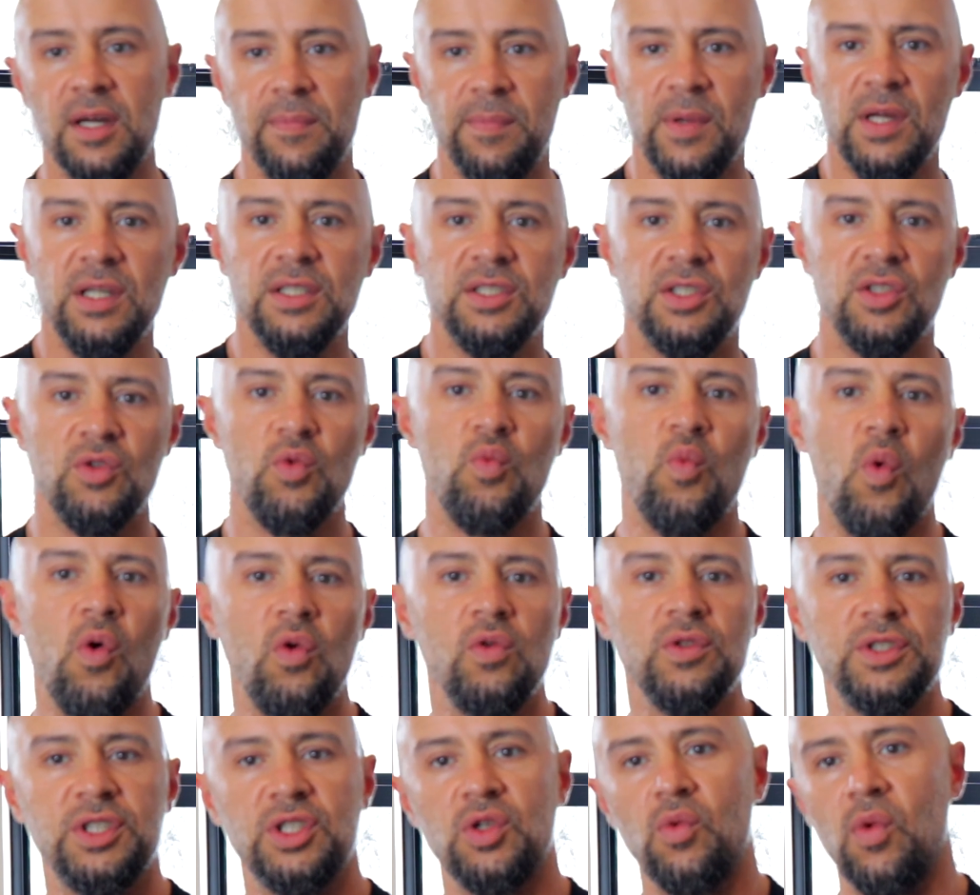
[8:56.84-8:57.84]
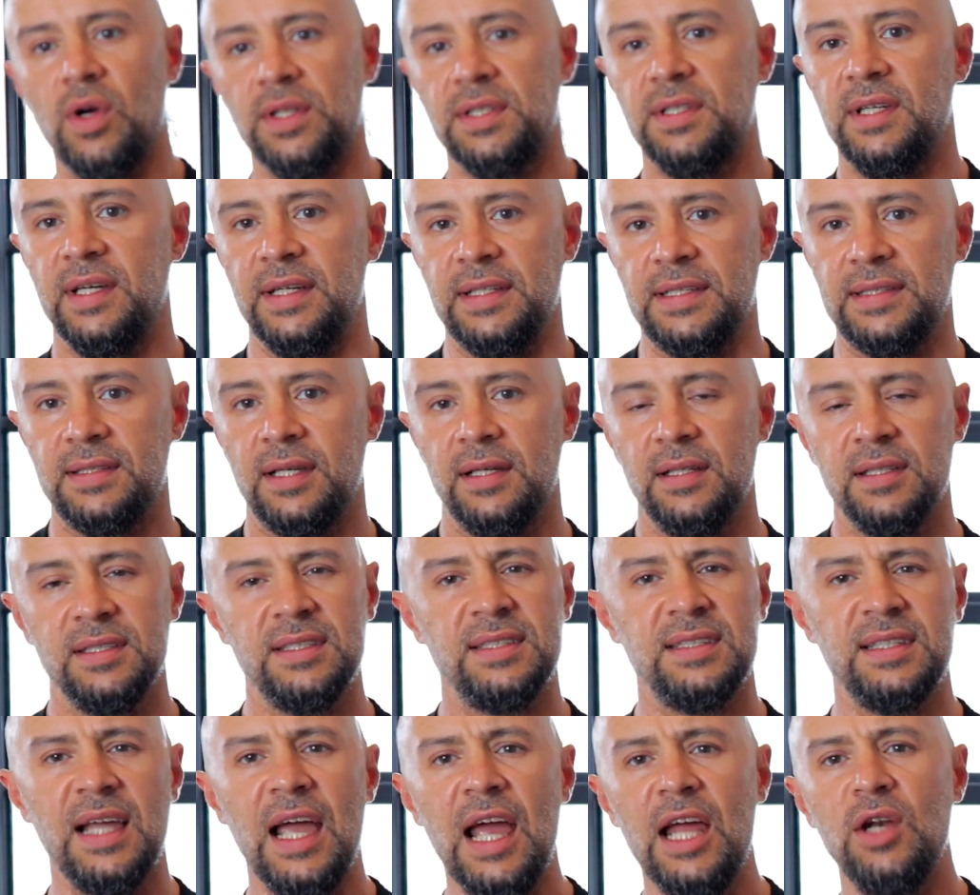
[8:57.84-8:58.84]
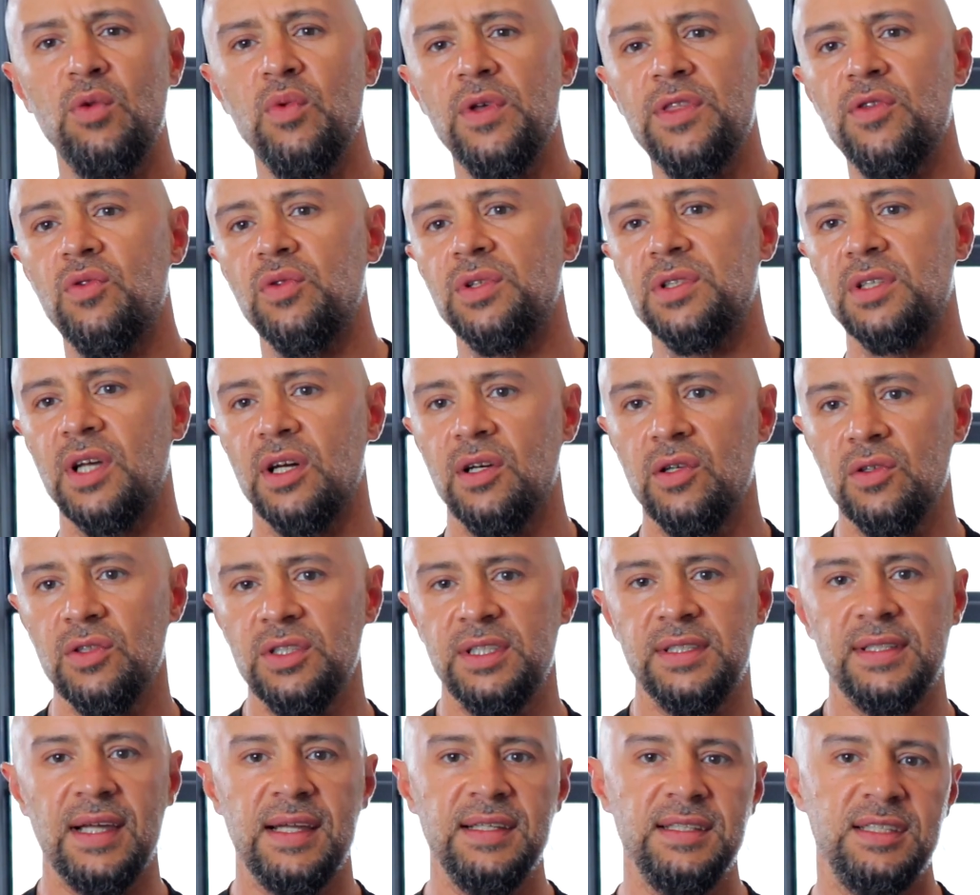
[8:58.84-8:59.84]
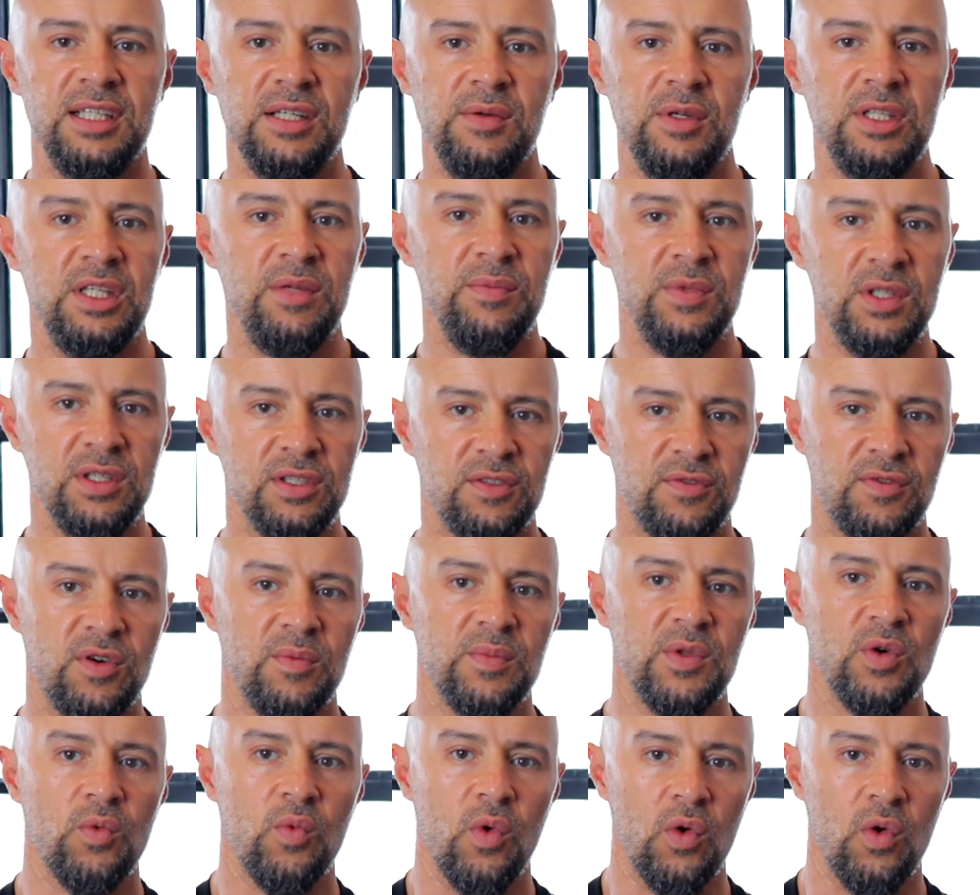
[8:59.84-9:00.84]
up is the wall squat test. Stand with your toes 10 centimeters from the